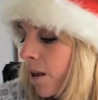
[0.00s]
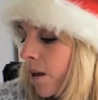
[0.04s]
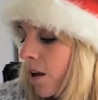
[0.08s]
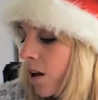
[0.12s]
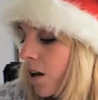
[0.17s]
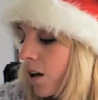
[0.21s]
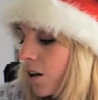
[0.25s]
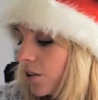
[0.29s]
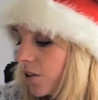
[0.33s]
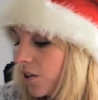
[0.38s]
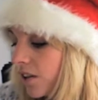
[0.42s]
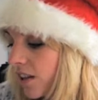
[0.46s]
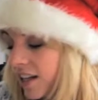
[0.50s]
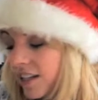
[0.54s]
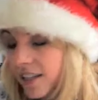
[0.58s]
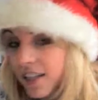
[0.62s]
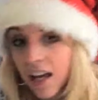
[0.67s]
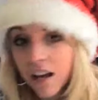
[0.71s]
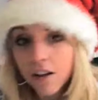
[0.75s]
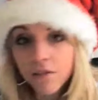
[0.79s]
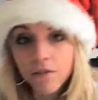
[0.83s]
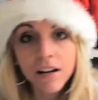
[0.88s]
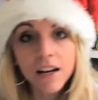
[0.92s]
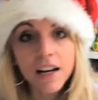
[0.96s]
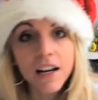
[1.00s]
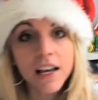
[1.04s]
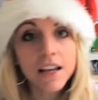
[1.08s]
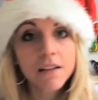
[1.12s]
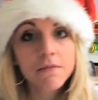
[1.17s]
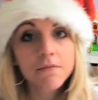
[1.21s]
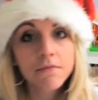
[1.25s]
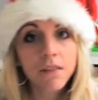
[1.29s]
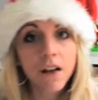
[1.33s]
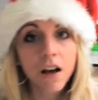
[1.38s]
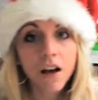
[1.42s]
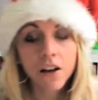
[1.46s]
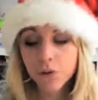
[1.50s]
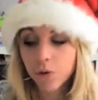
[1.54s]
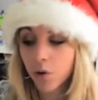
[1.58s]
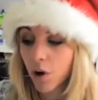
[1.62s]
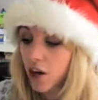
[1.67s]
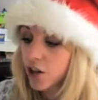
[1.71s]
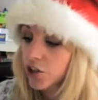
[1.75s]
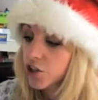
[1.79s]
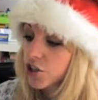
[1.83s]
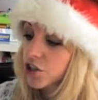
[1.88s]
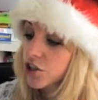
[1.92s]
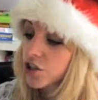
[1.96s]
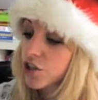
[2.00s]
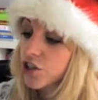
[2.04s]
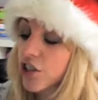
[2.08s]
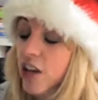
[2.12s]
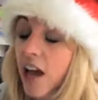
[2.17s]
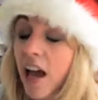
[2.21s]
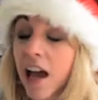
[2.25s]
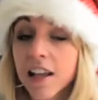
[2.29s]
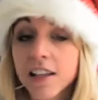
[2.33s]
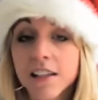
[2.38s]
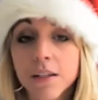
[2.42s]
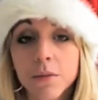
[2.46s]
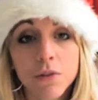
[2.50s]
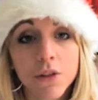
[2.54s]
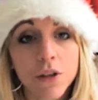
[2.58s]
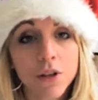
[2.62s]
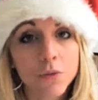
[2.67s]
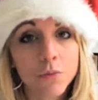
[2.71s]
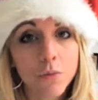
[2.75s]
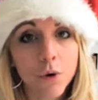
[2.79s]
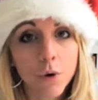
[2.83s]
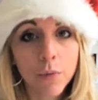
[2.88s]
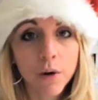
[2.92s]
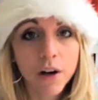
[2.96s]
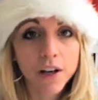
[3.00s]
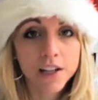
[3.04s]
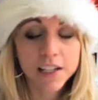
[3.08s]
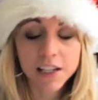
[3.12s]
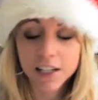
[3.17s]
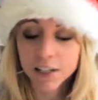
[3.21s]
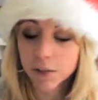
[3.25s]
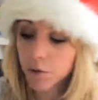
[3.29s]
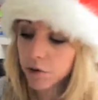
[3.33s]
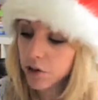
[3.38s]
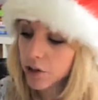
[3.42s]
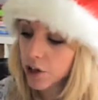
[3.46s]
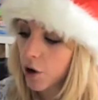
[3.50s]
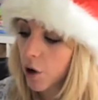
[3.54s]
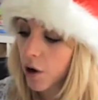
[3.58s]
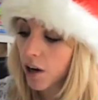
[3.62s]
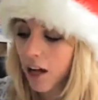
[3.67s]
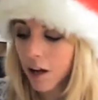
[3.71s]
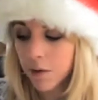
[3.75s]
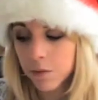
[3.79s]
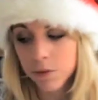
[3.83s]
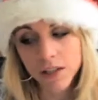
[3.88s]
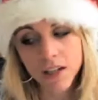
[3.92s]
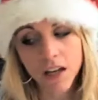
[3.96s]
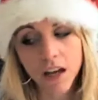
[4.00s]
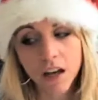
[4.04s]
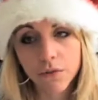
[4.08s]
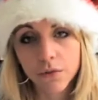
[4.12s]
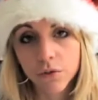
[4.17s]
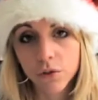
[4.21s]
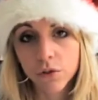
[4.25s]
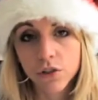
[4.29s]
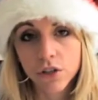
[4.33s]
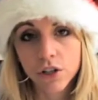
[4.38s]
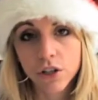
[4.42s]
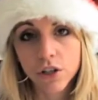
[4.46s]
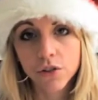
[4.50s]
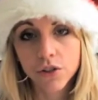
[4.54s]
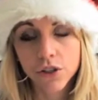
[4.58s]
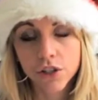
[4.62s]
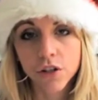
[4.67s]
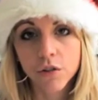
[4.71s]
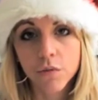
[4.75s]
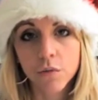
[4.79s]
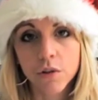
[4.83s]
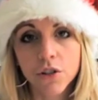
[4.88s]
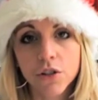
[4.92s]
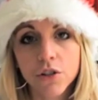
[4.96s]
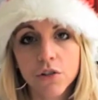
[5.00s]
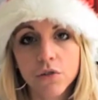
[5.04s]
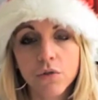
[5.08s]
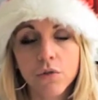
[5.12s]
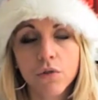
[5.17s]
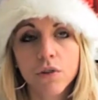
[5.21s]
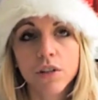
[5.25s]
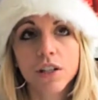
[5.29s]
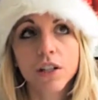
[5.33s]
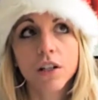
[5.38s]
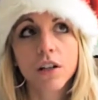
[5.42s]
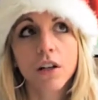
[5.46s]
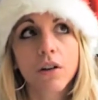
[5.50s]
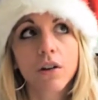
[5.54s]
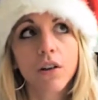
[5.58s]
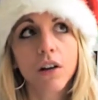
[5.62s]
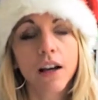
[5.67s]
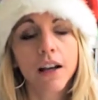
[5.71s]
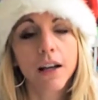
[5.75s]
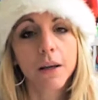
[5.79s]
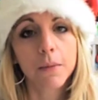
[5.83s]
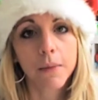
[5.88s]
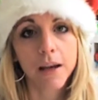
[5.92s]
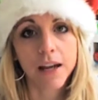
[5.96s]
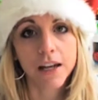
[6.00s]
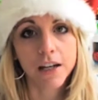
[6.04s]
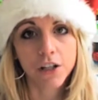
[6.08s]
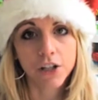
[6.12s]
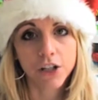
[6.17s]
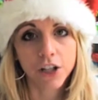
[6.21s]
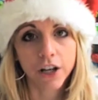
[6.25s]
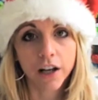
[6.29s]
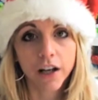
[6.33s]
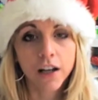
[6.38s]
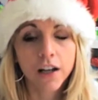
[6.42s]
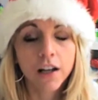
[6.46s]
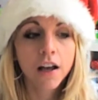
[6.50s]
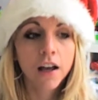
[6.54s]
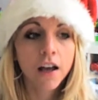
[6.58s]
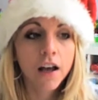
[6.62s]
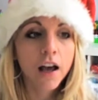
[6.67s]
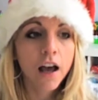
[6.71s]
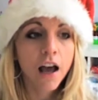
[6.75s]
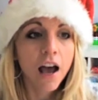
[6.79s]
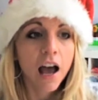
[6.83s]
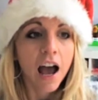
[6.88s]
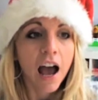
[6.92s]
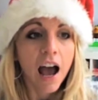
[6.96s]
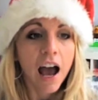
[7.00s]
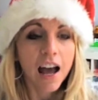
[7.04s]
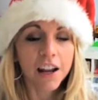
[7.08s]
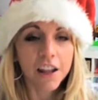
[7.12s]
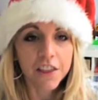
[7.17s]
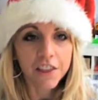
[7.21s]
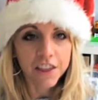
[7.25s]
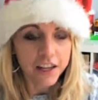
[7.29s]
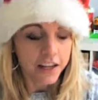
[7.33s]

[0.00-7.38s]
So that's that really. I thought I'd just share some of those prop ideas with you. I'm happy to be careful not to use too much straw, it's going to look like a manger. And I think